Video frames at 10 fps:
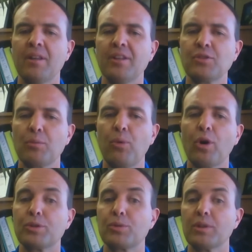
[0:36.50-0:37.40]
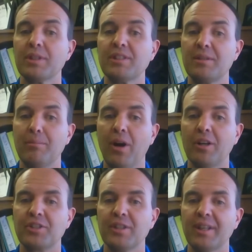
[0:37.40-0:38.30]
This report was released in
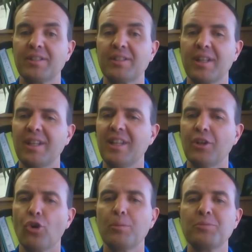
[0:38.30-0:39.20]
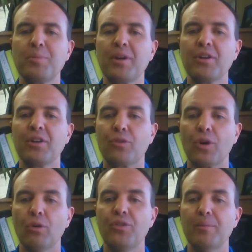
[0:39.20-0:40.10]
March, and it studied the enormous period of
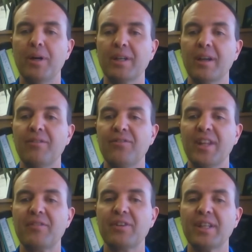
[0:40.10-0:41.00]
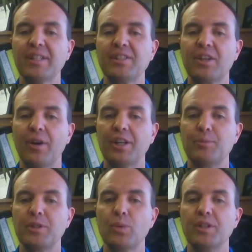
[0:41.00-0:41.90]
growth among flavored e-cigarettes
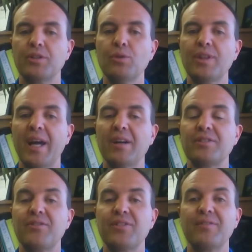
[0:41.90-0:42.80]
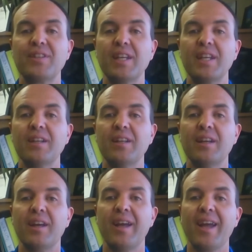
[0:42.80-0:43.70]
between 2015
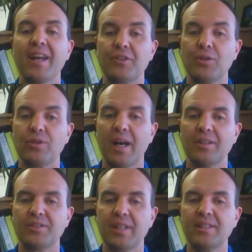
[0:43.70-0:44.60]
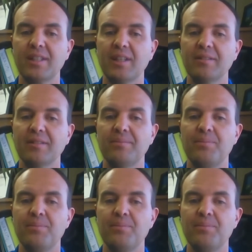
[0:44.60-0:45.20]
and 2018.